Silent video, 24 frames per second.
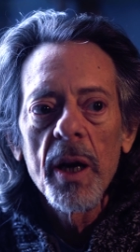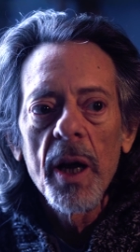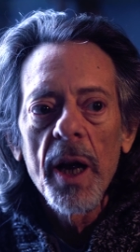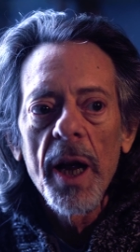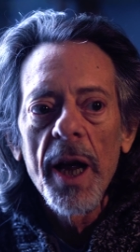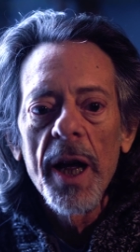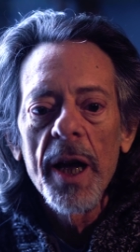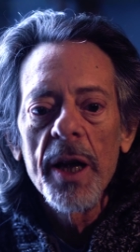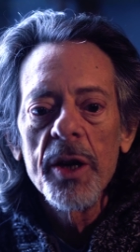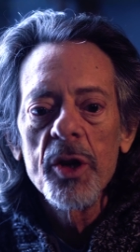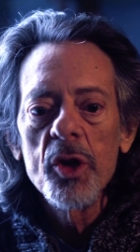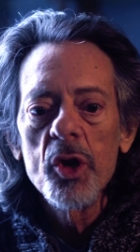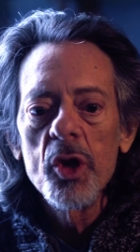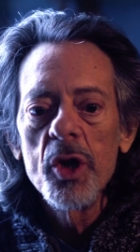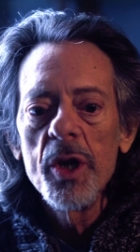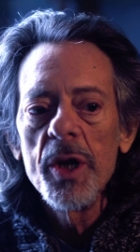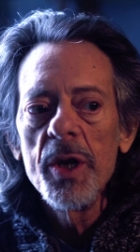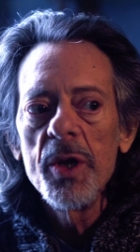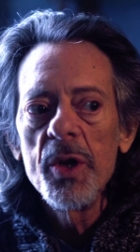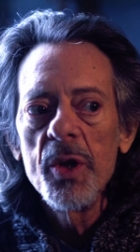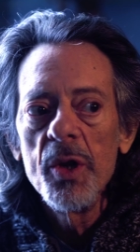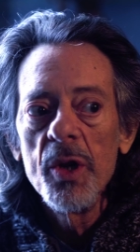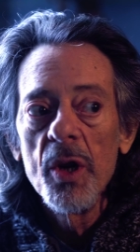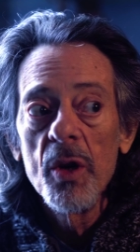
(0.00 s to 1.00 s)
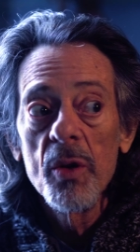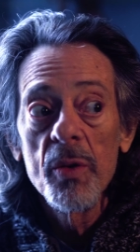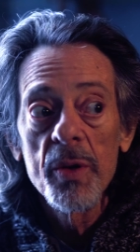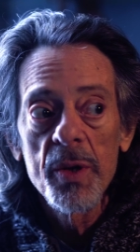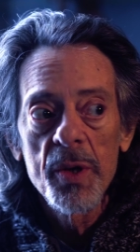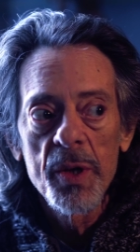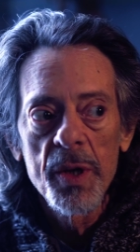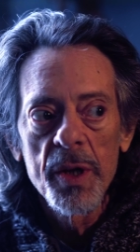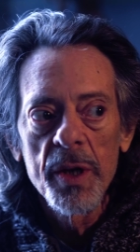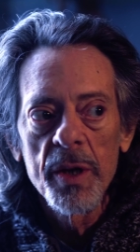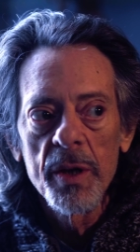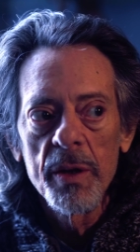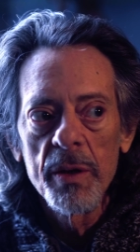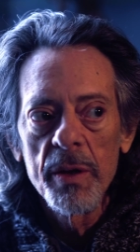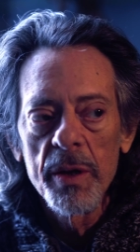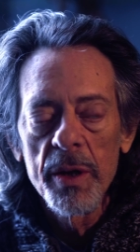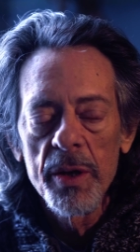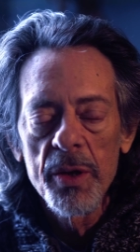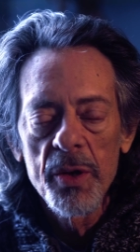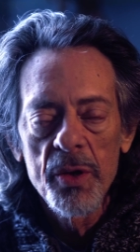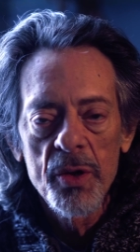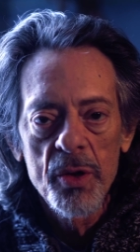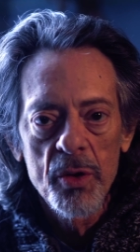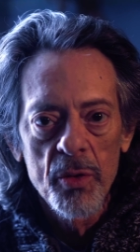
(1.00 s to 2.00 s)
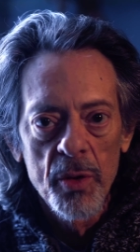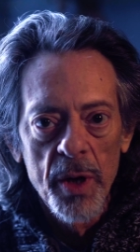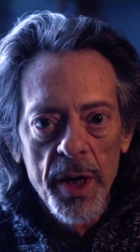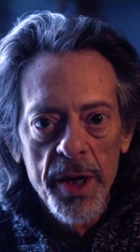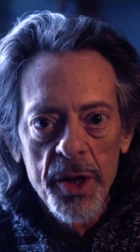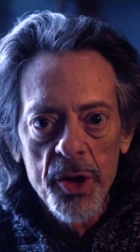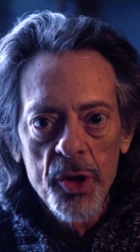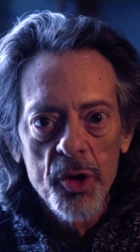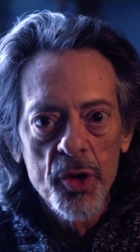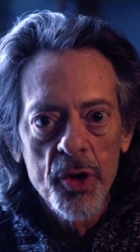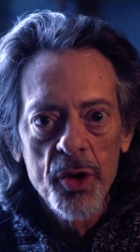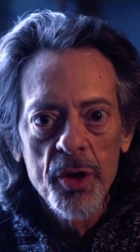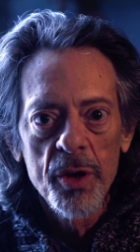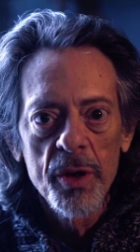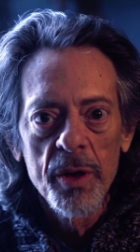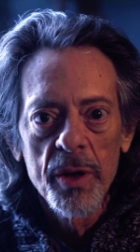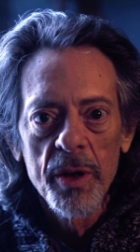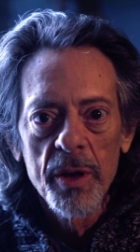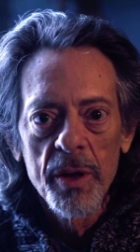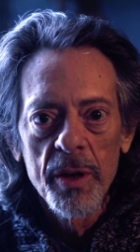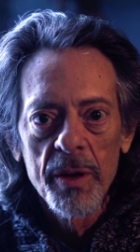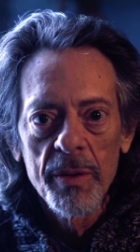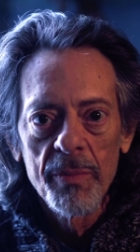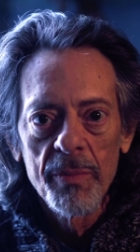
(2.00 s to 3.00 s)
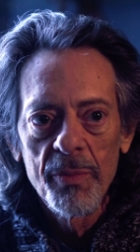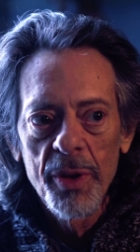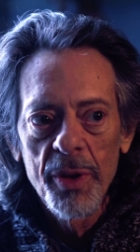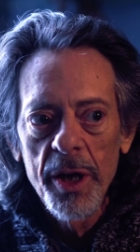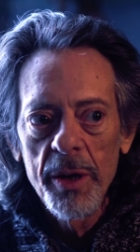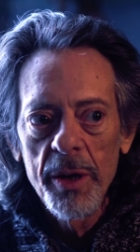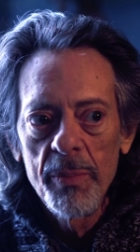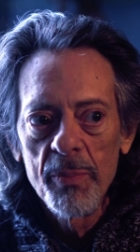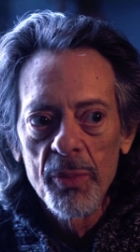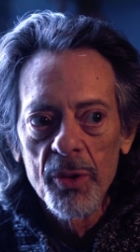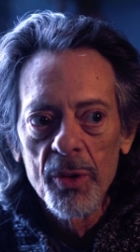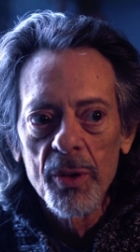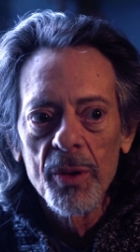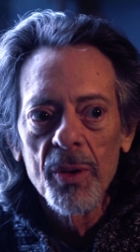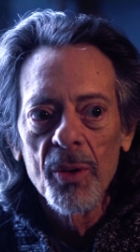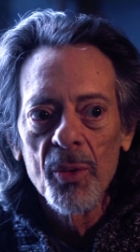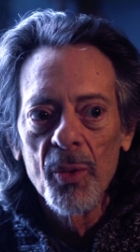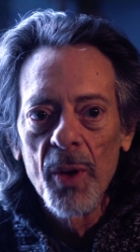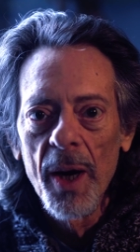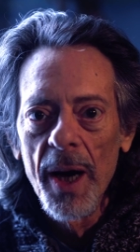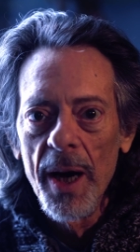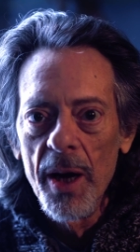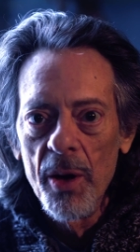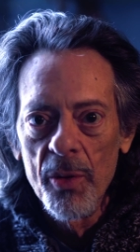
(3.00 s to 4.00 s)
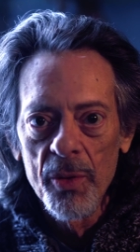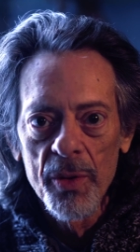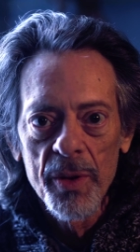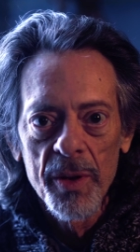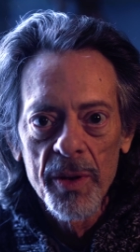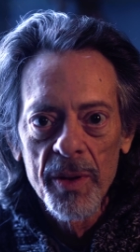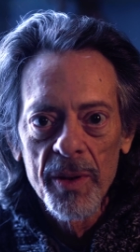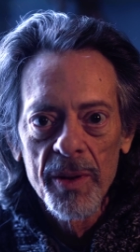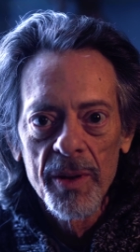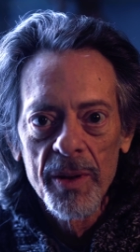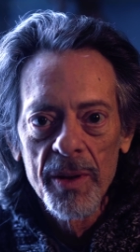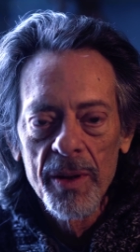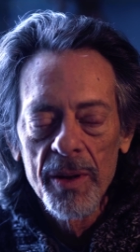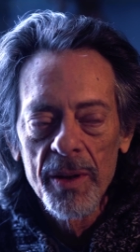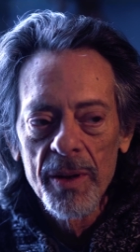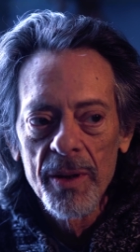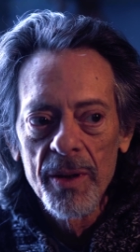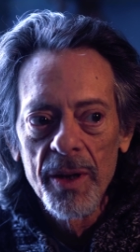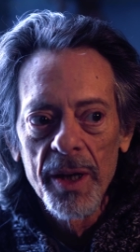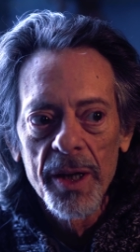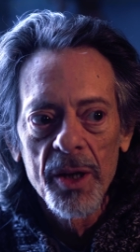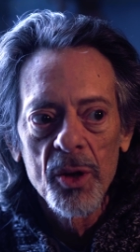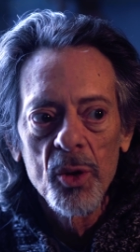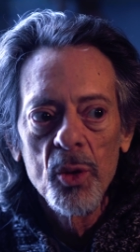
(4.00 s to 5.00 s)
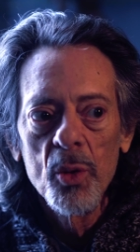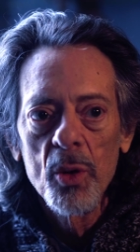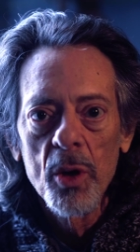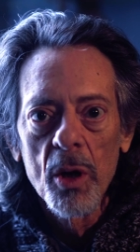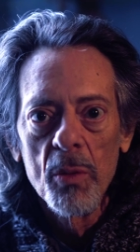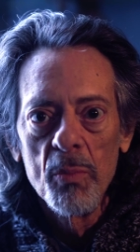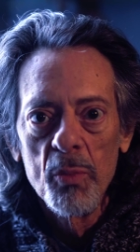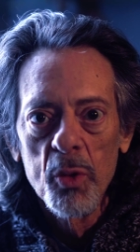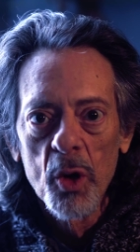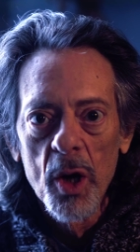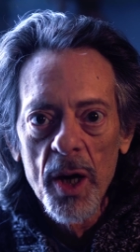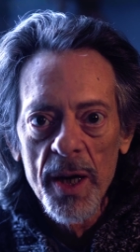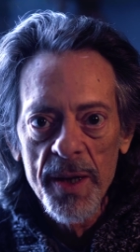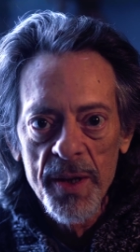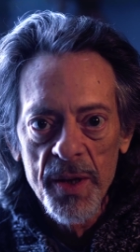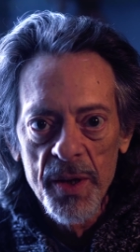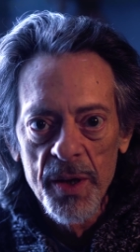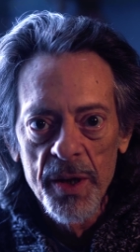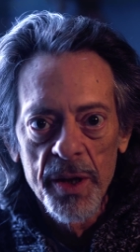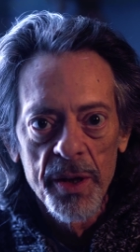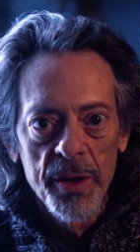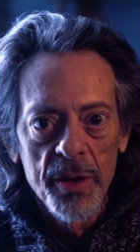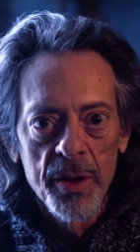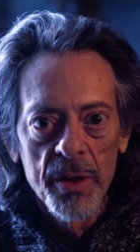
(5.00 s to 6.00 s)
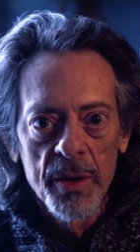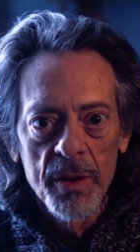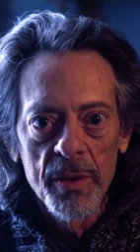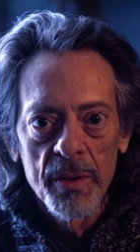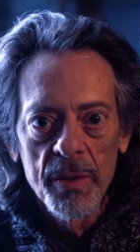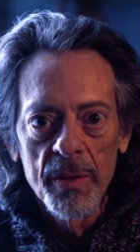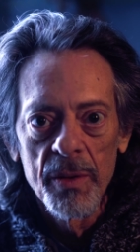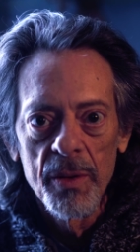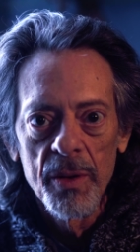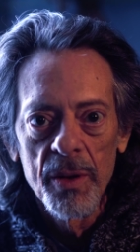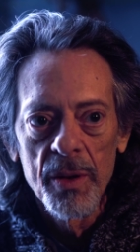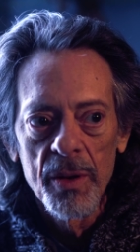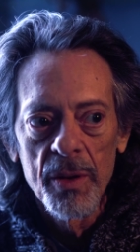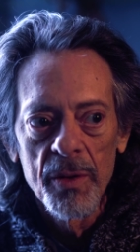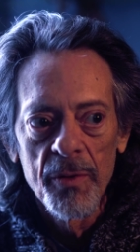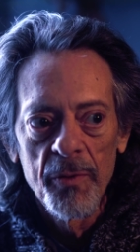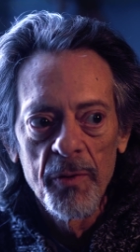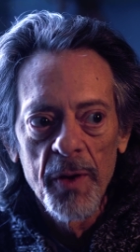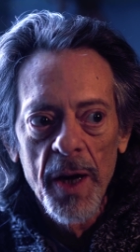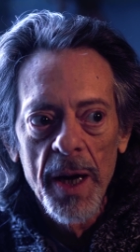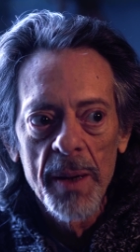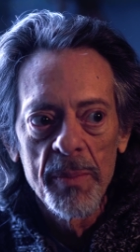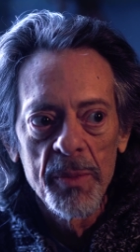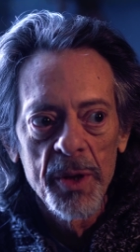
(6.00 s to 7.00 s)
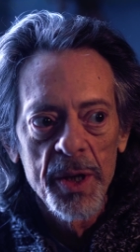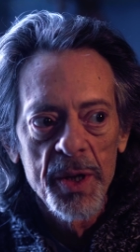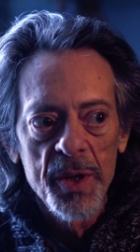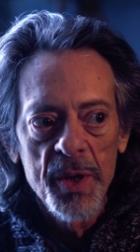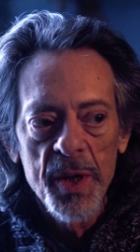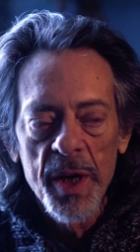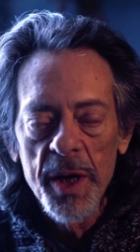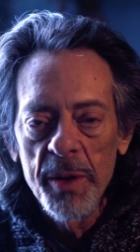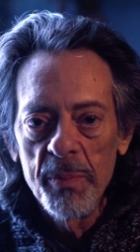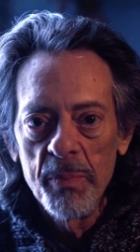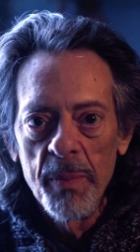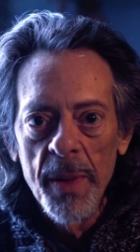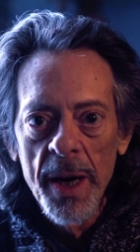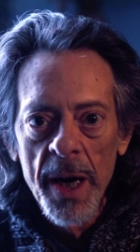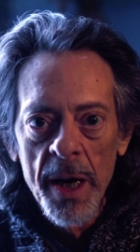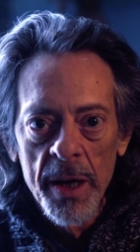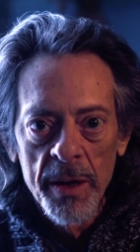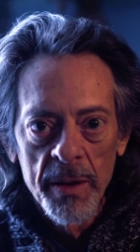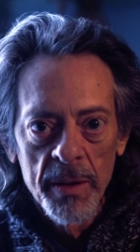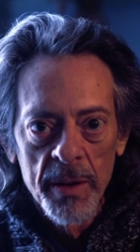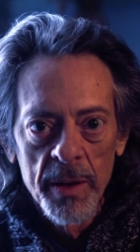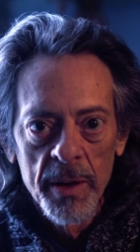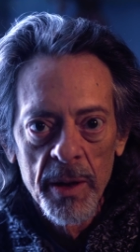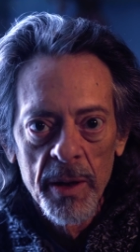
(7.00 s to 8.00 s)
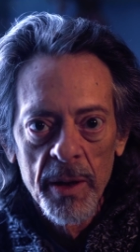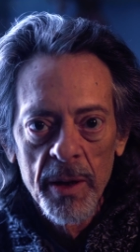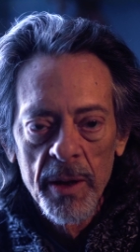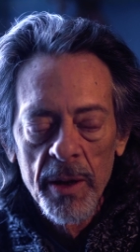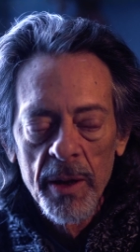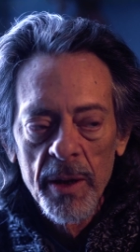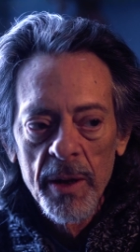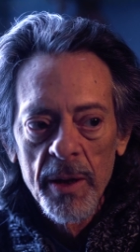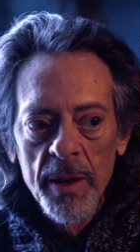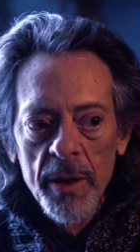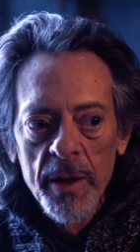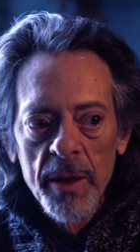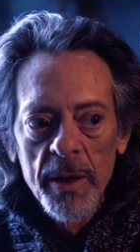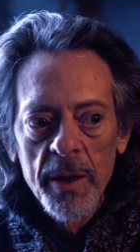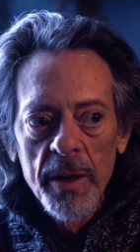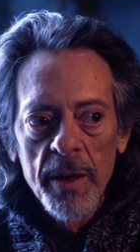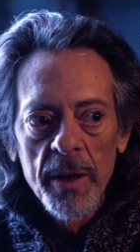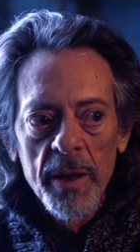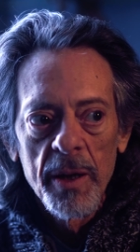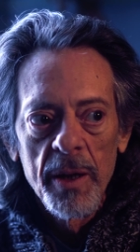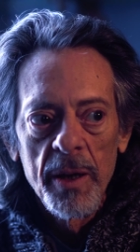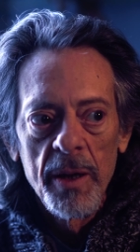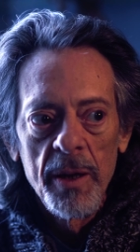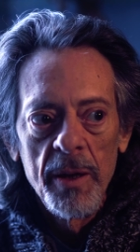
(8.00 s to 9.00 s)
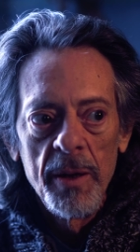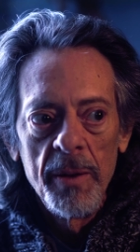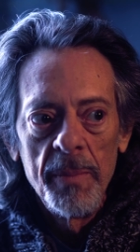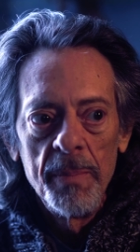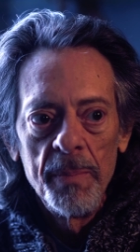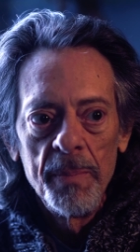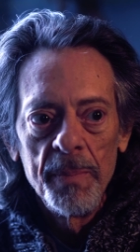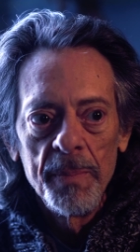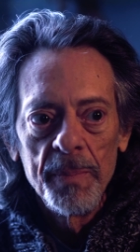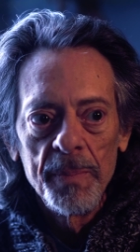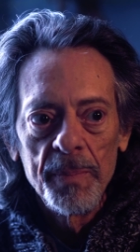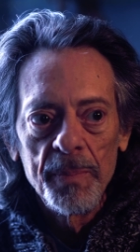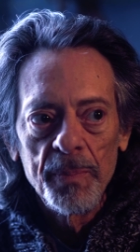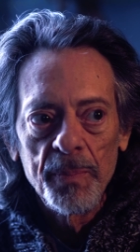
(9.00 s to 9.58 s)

and she's noticing these strange people around, like Luca Brasi, the the family's hitman. Um,